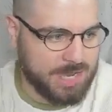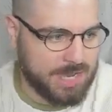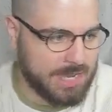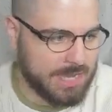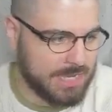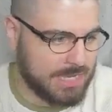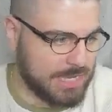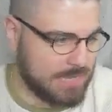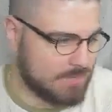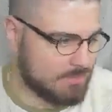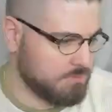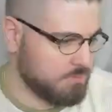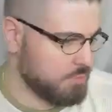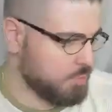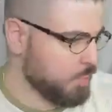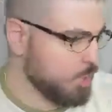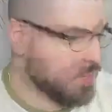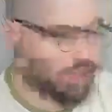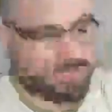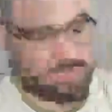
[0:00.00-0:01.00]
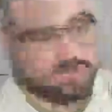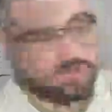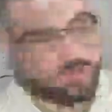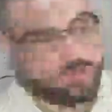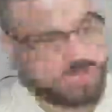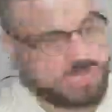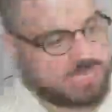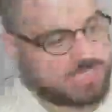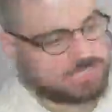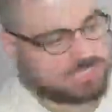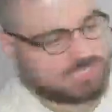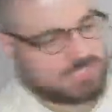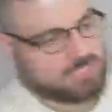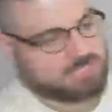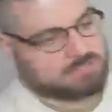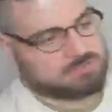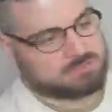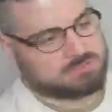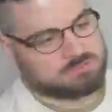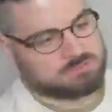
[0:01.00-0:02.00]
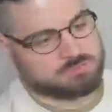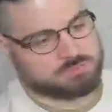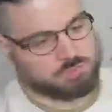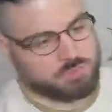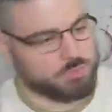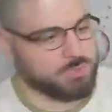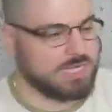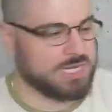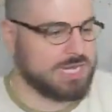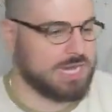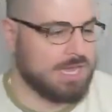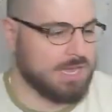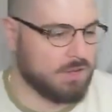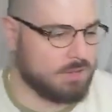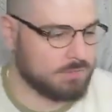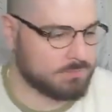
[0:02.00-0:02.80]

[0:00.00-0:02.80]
it worked. We got there. We win now.